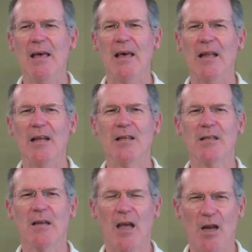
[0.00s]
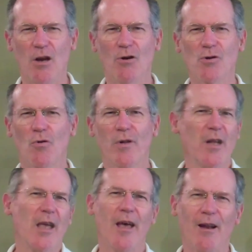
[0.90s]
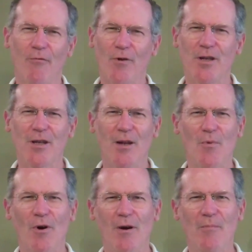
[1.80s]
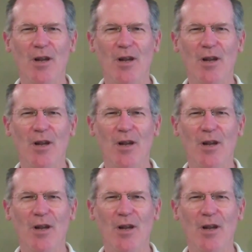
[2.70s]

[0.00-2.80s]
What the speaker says: and he's 80 years old, and he can't lift weights anymore.